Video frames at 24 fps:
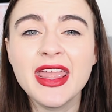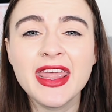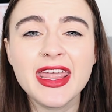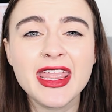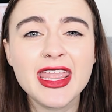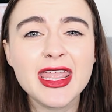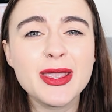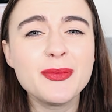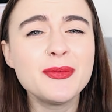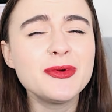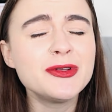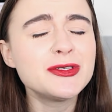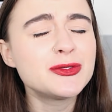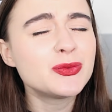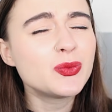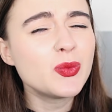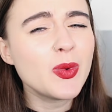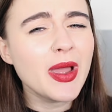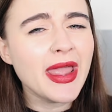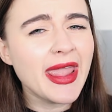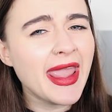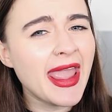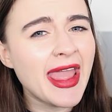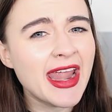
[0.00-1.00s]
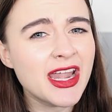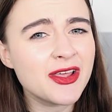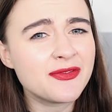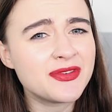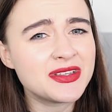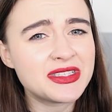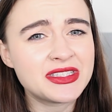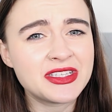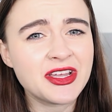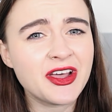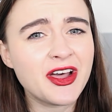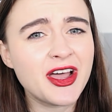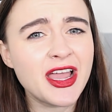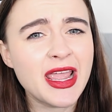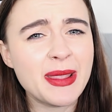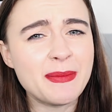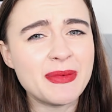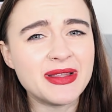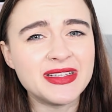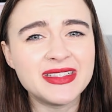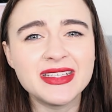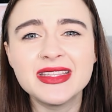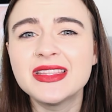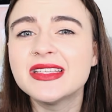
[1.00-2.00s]
He was way ahead of his
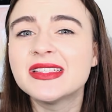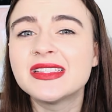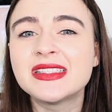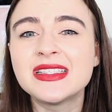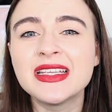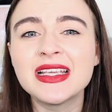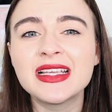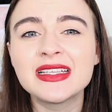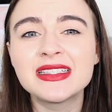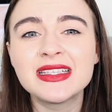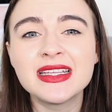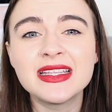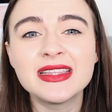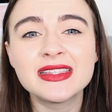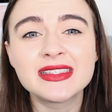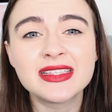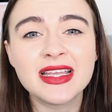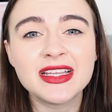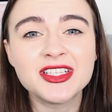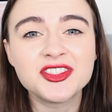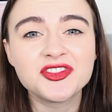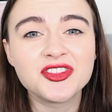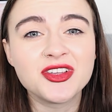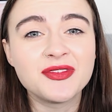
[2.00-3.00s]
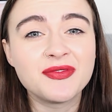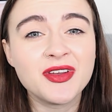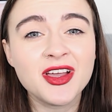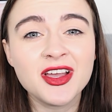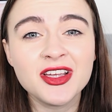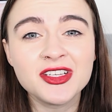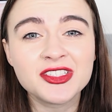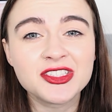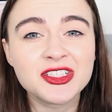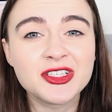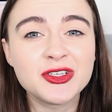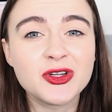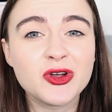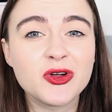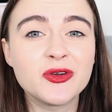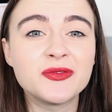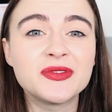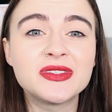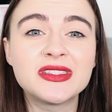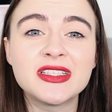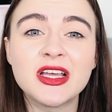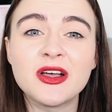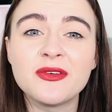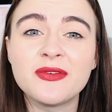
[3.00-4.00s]
time and did the 16th century version
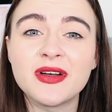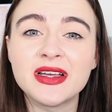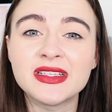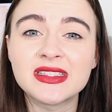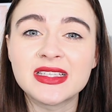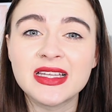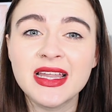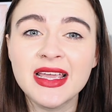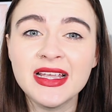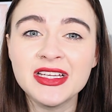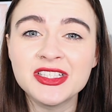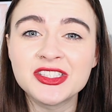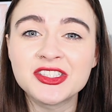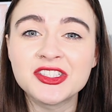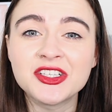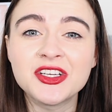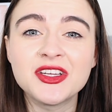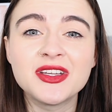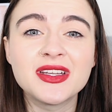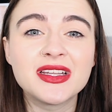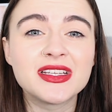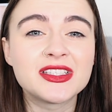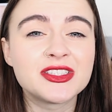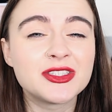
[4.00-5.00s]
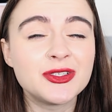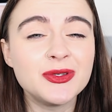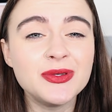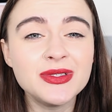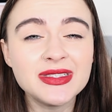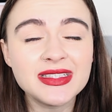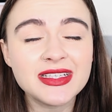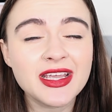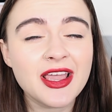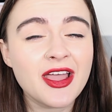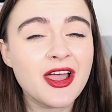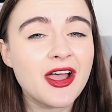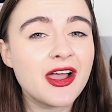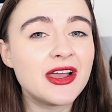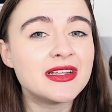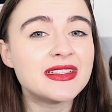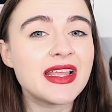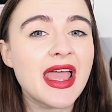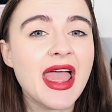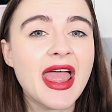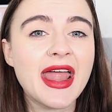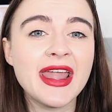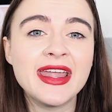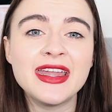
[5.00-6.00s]
of self isolation as soon as he
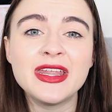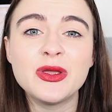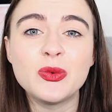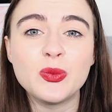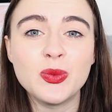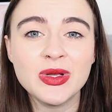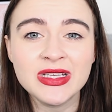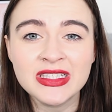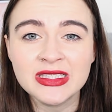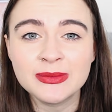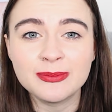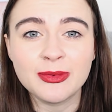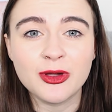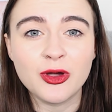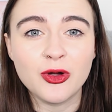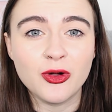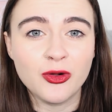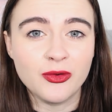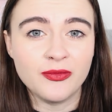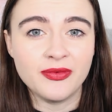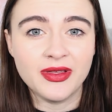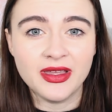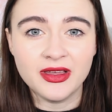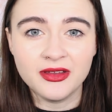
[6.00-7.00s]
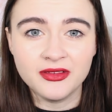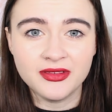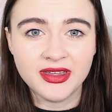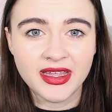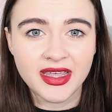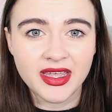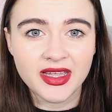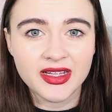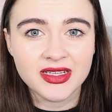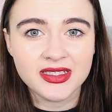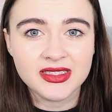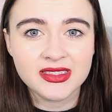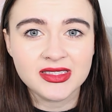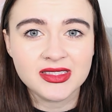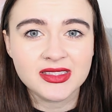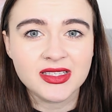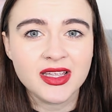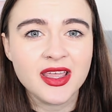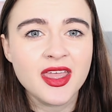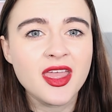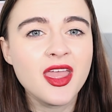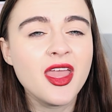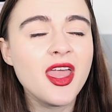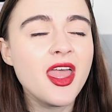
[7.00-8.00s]
heard any whisper of illness.
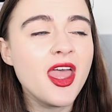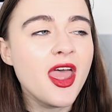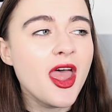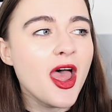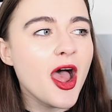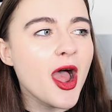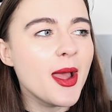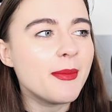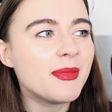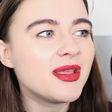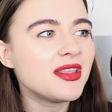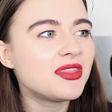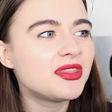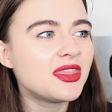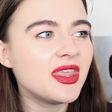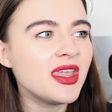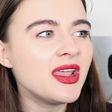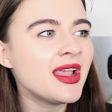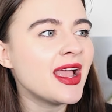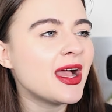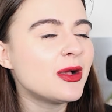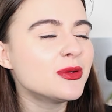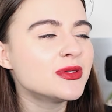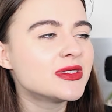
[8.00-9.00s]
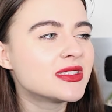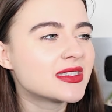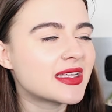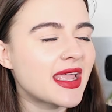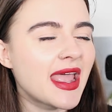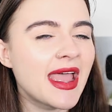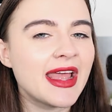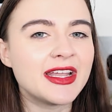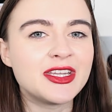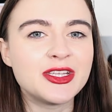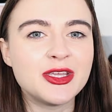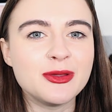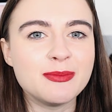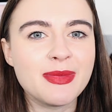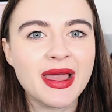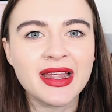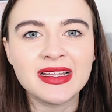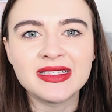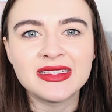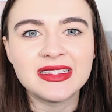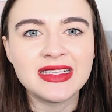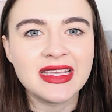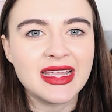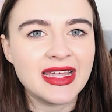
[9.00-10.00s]
I mean, think how scared
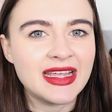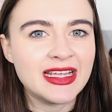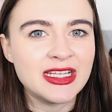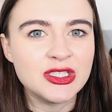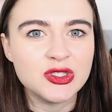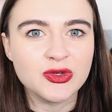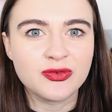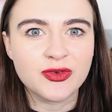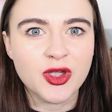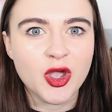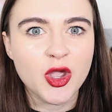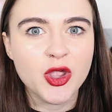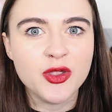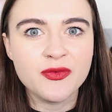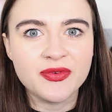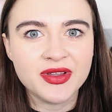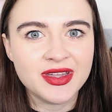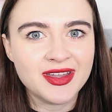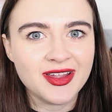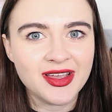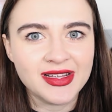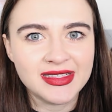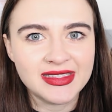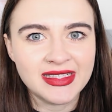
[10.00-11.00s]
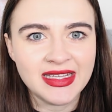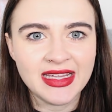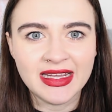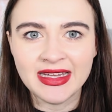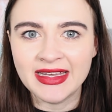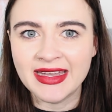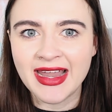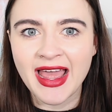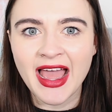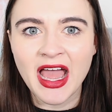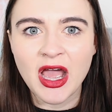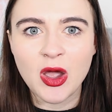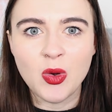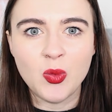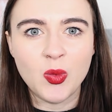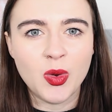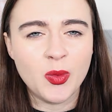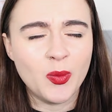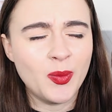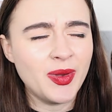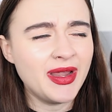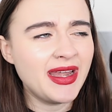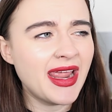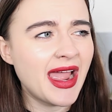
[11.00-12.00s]
humanity is of COVID 19 now
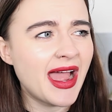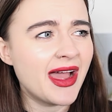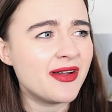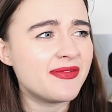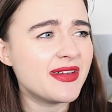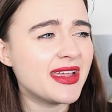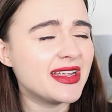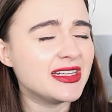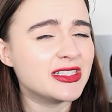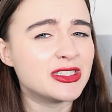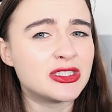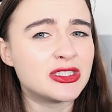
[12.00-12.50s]
when we have a